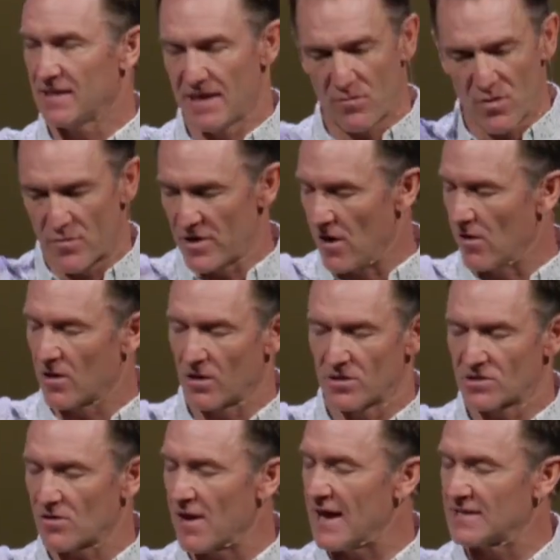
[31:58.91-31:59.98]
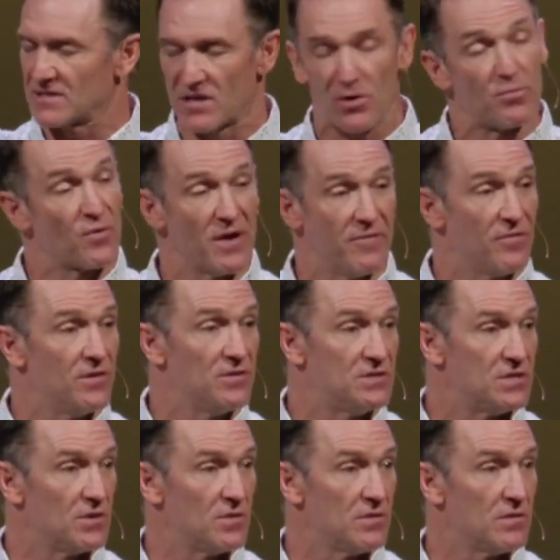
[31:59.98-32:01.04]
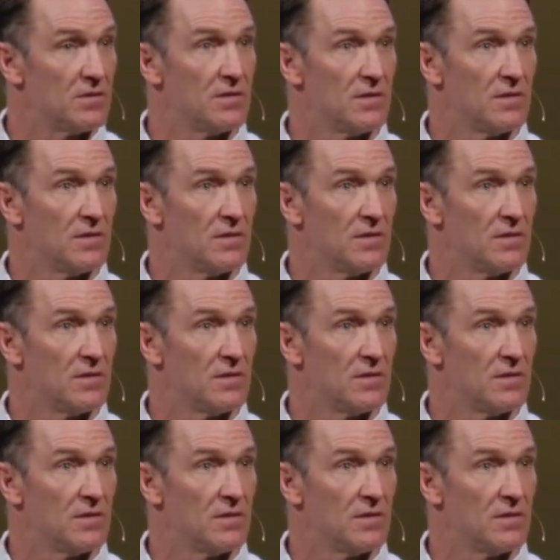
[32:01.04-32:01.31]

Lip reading: And then when we all close our eyes, they'll pray for you too.